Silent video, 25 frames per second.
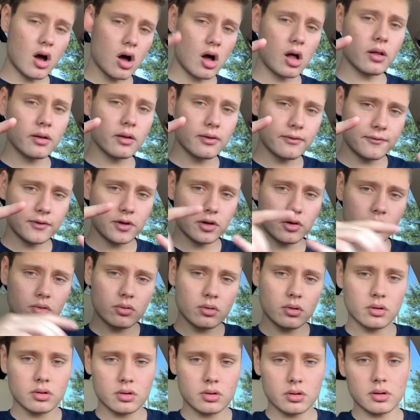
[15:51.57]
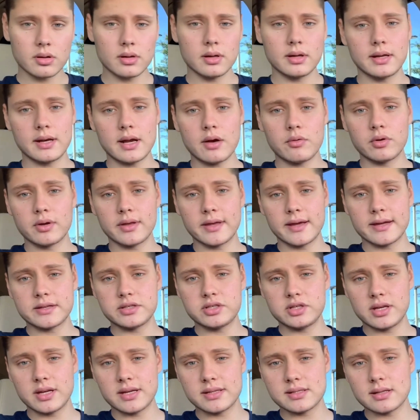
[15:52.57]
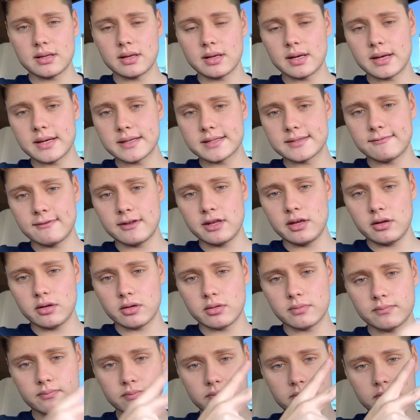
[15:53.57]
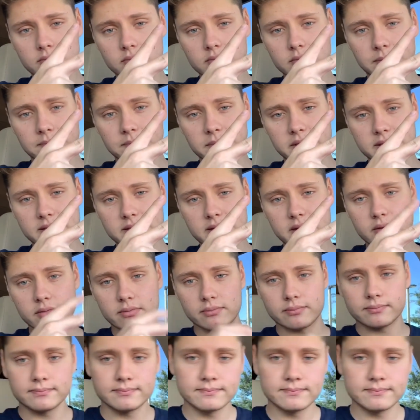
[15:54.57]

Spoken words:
all of you, and I will catch you guys in the next video. Peace out.